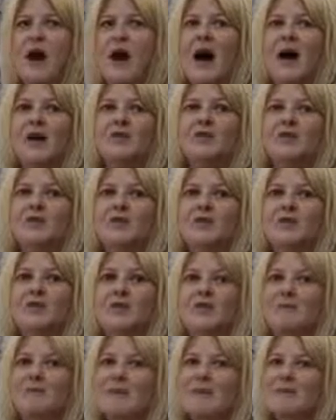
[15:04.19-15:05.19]
I do
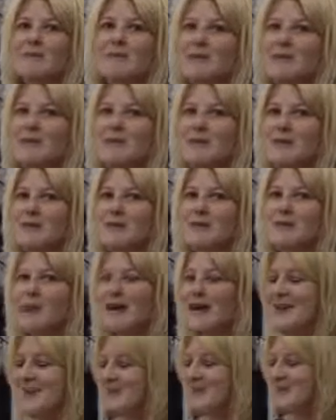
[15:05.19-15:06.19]
remember you.
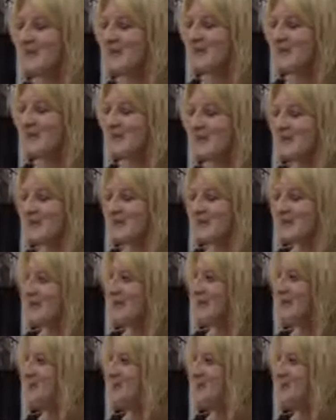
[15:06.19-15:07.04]
I do remember you.